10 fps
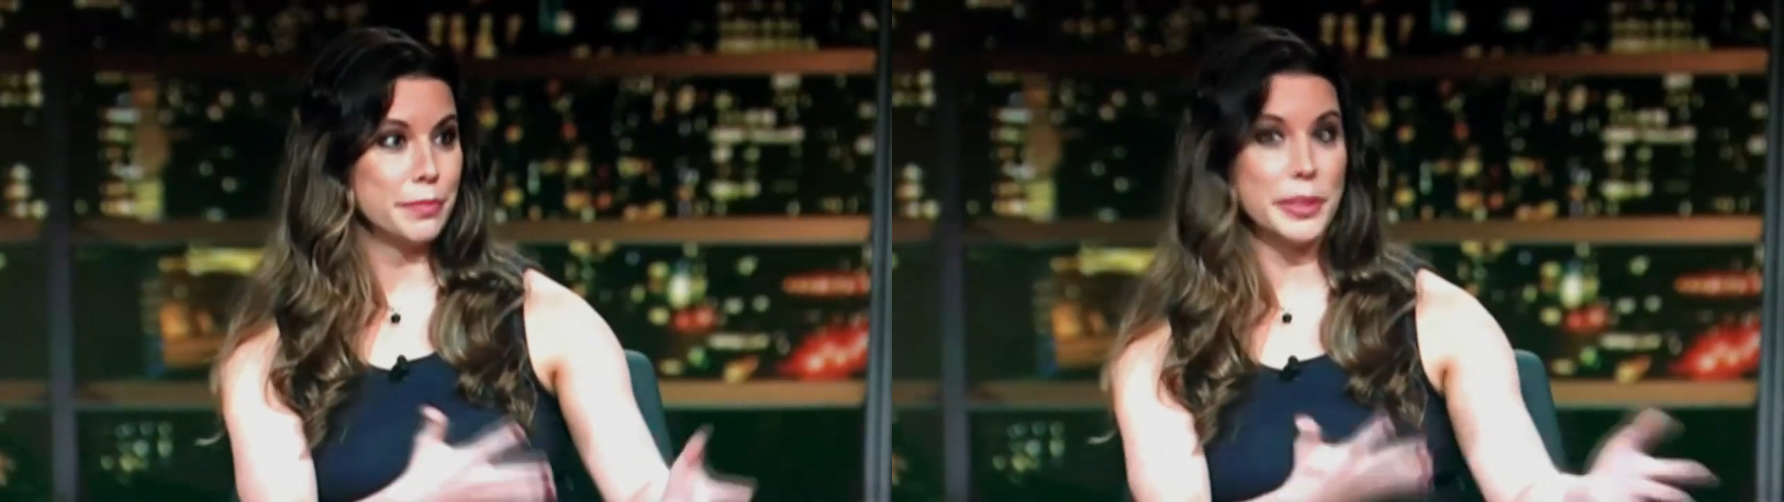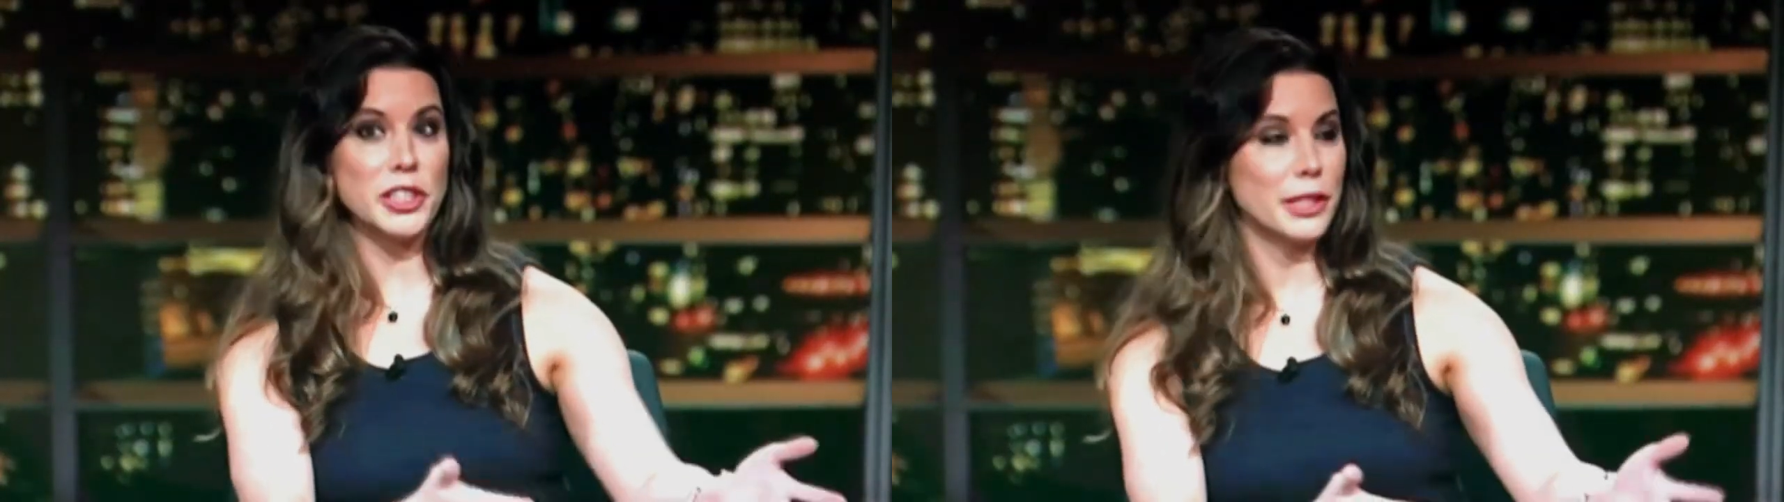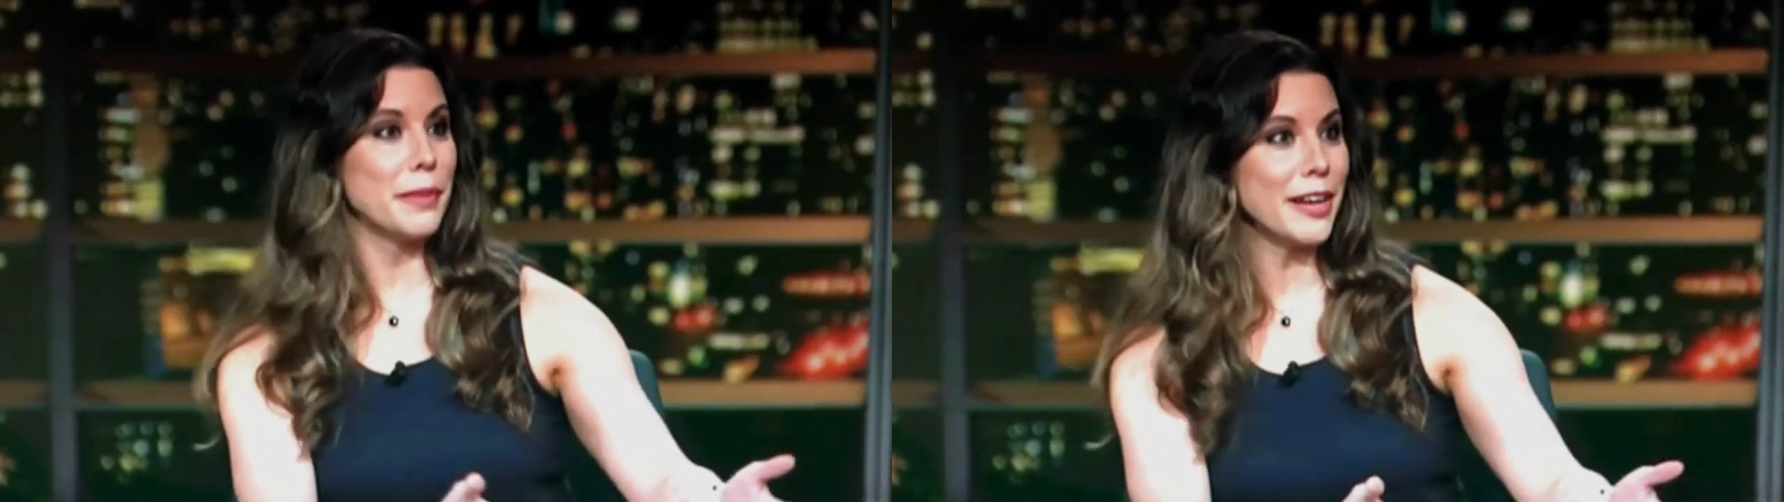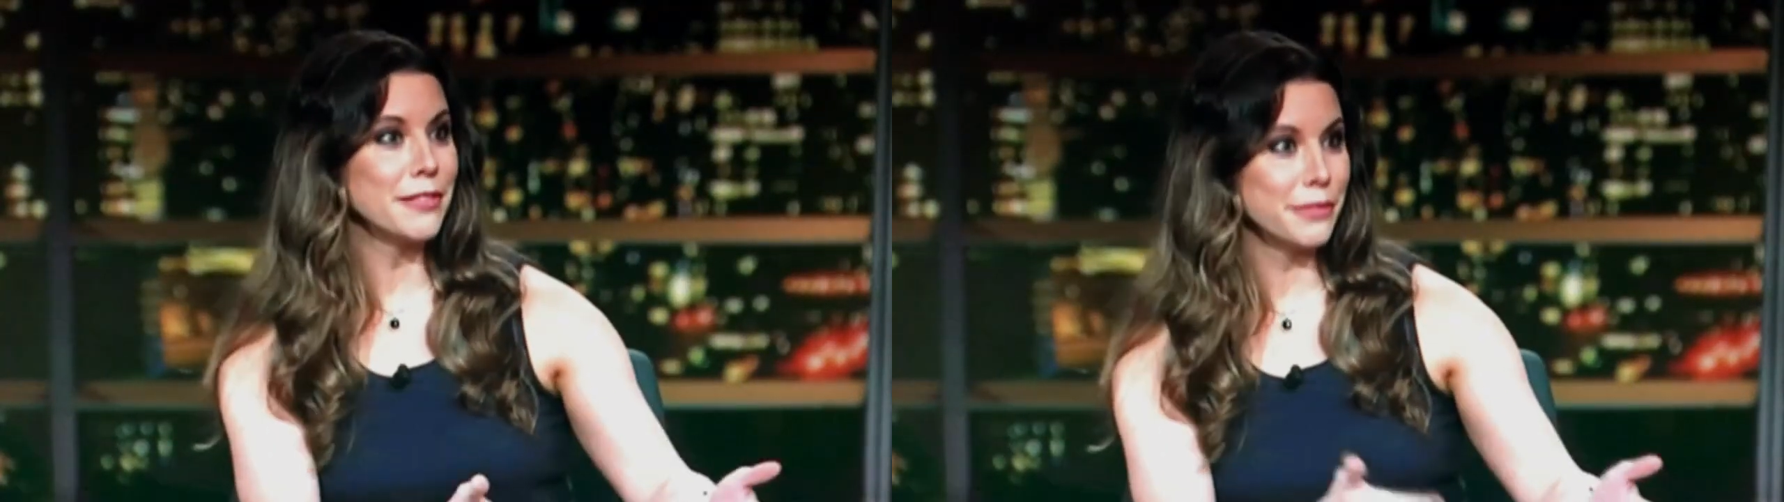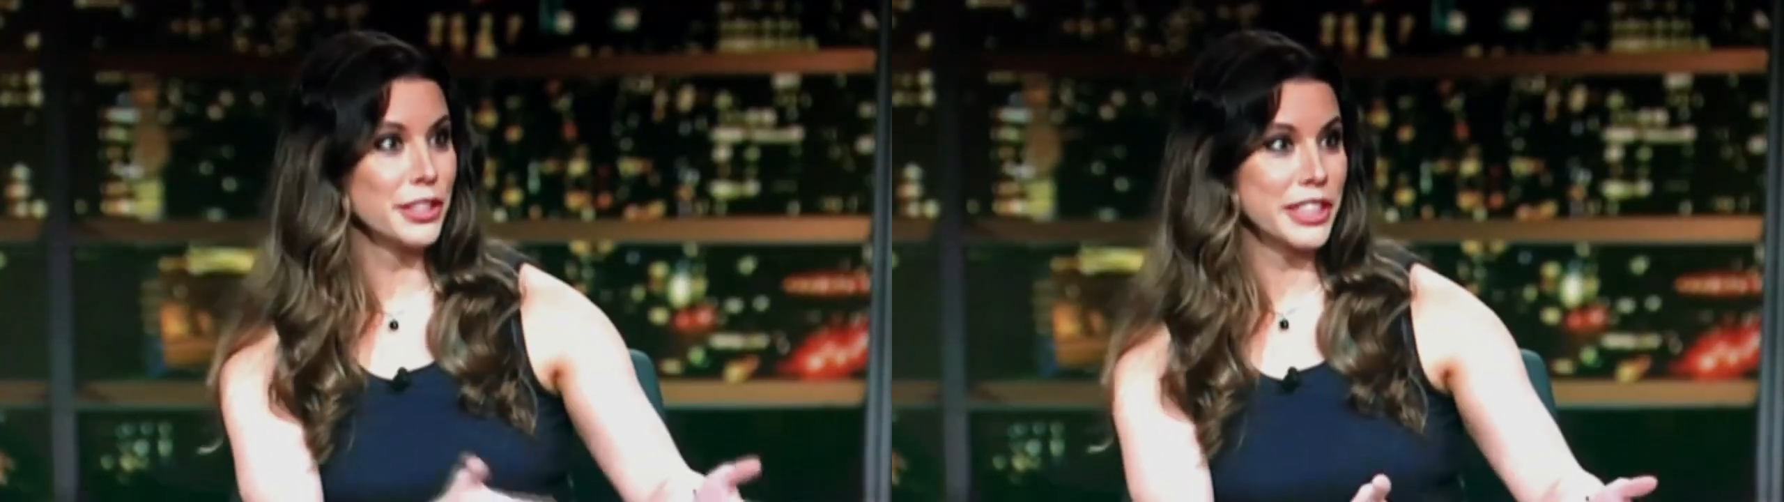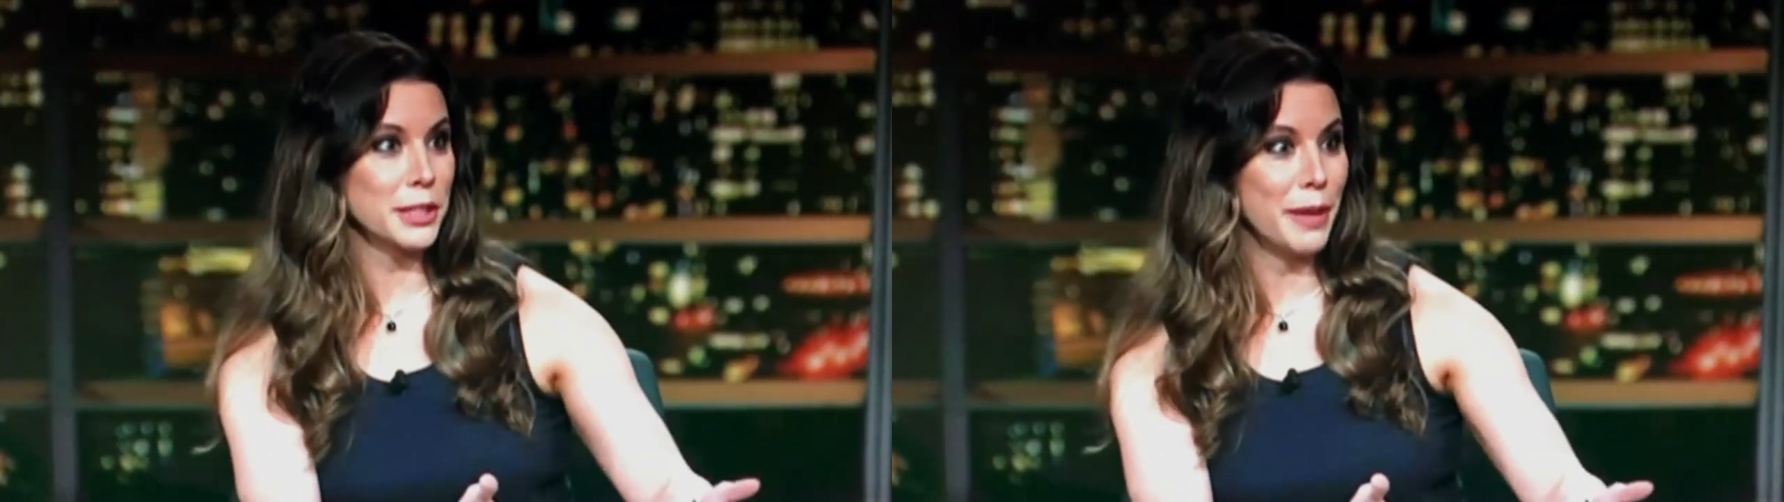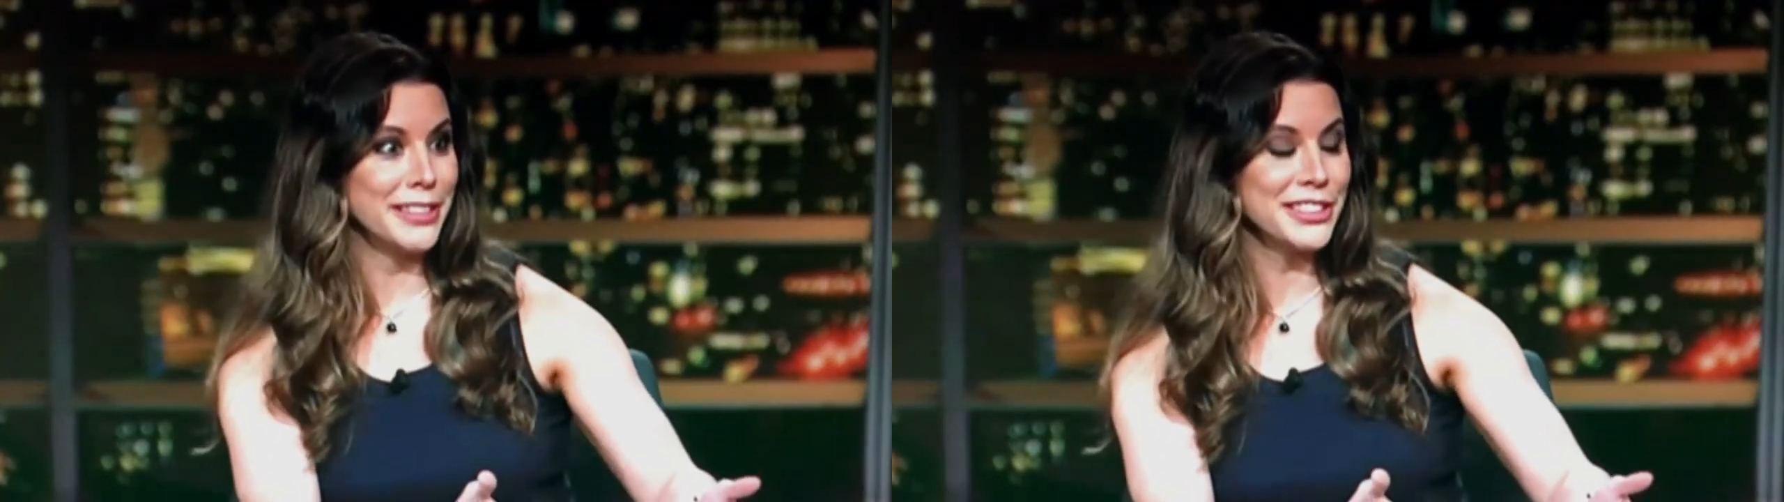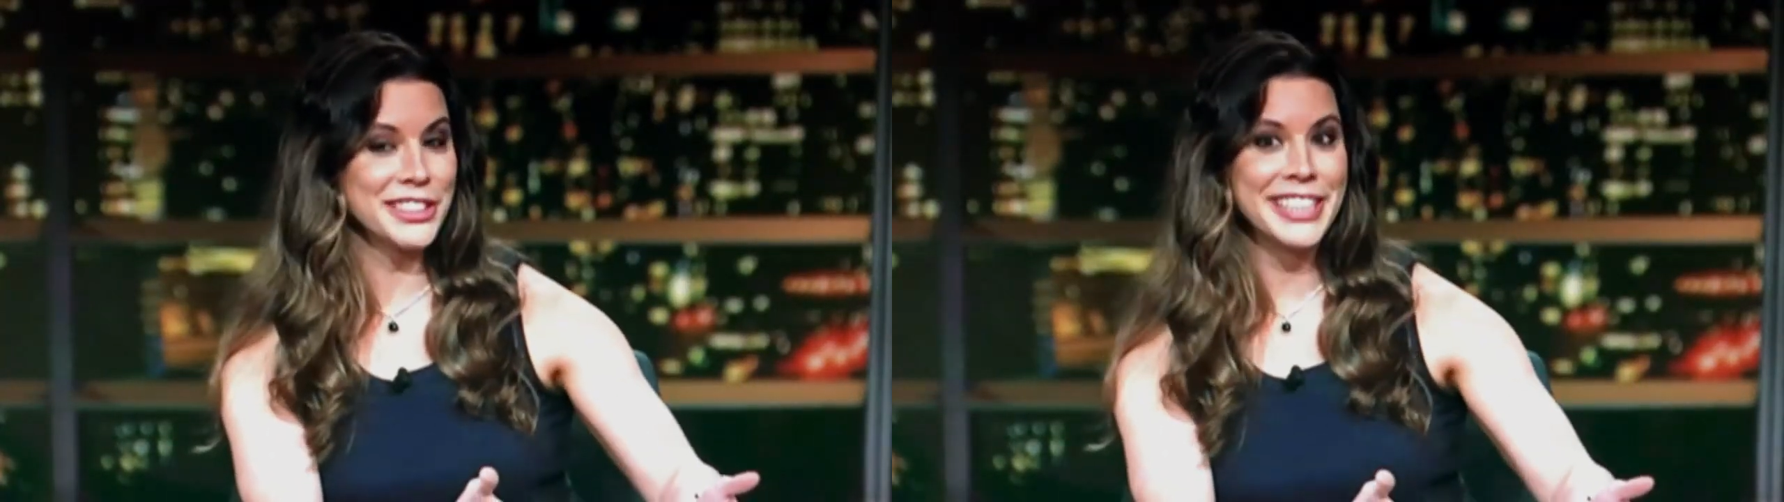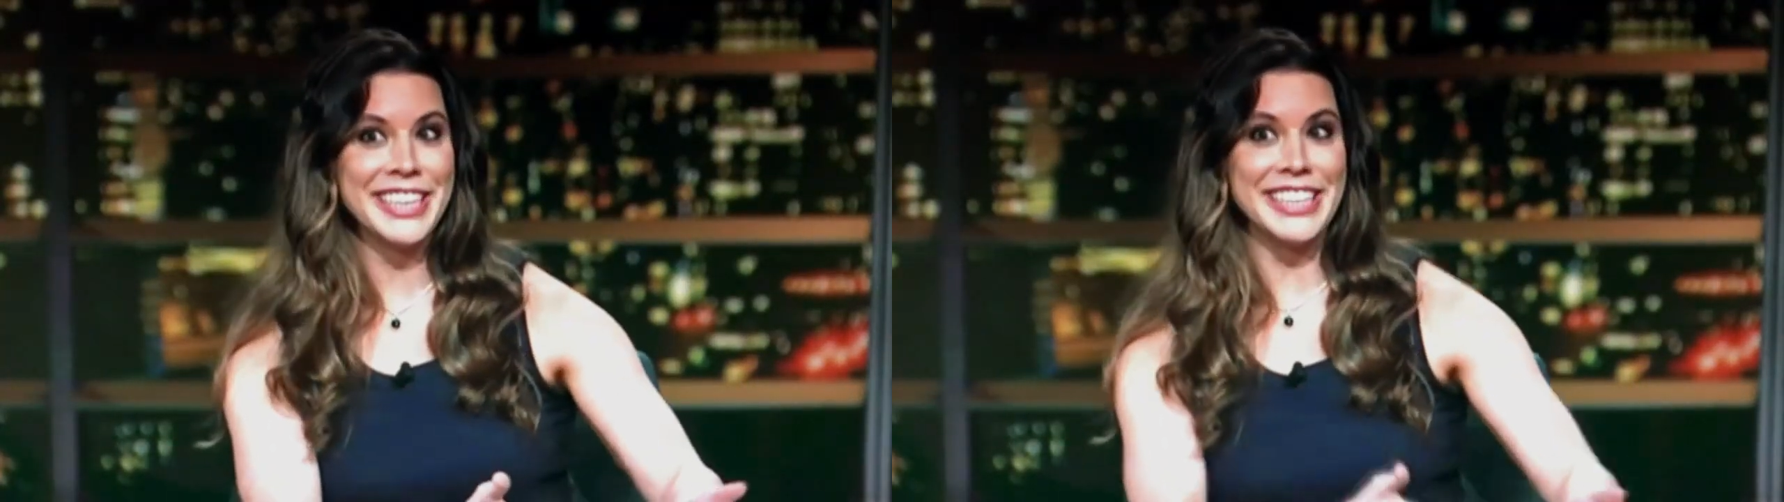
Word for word: bitching about for six months